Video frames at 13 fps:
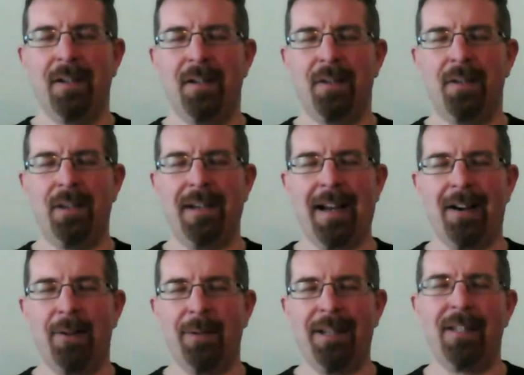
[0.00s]
the
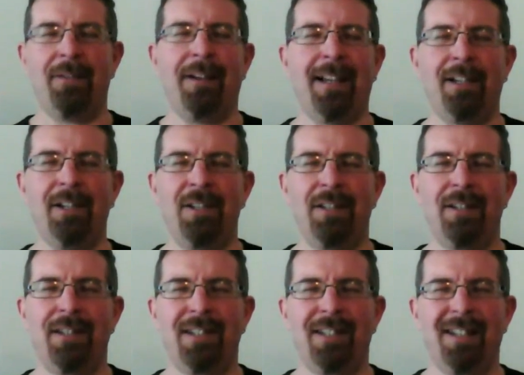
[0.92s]
narrow
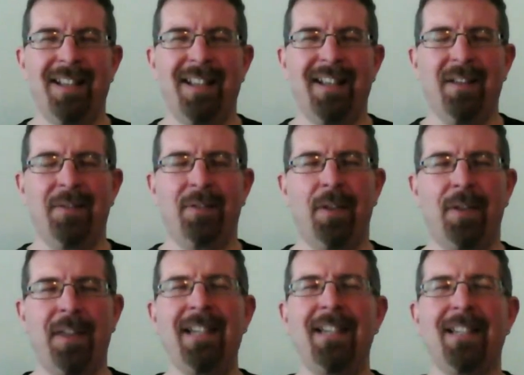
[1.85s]
interactions, the
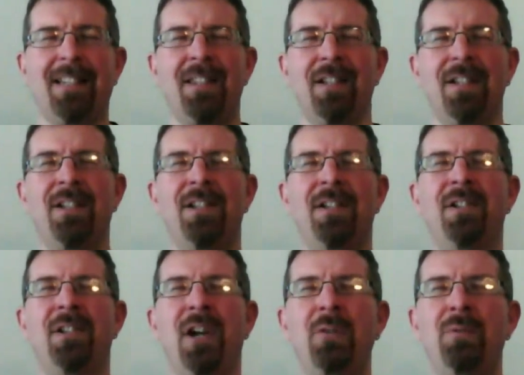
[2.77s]
things that
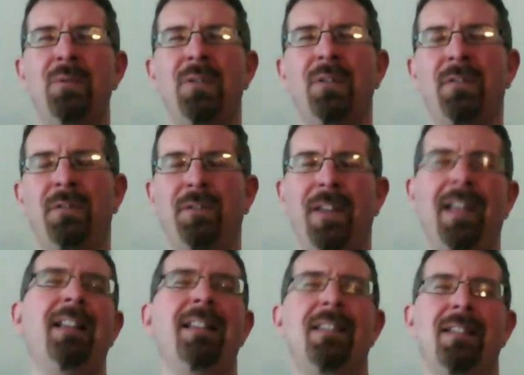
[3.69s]
don't
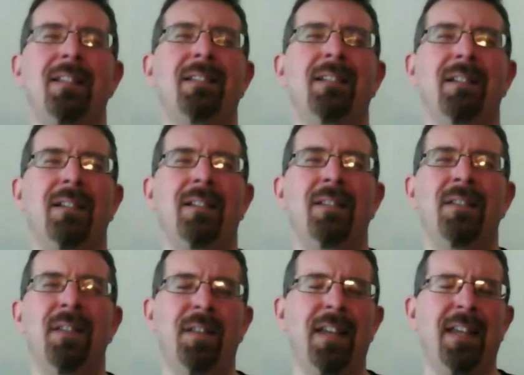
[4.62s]
fit the
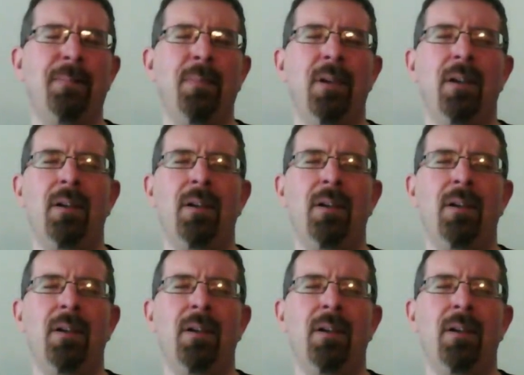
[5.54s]
theme,